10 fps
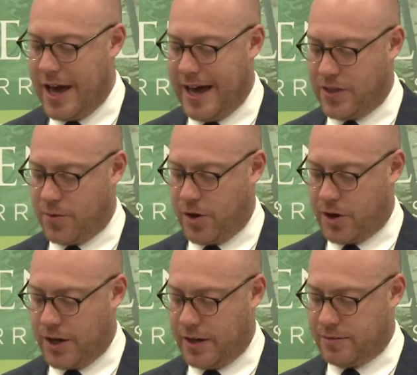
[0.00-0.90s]

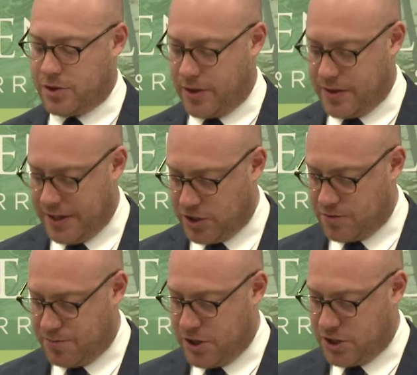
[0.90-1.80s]
the
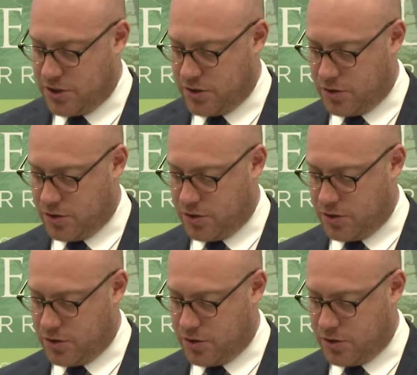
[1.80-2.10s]
injured person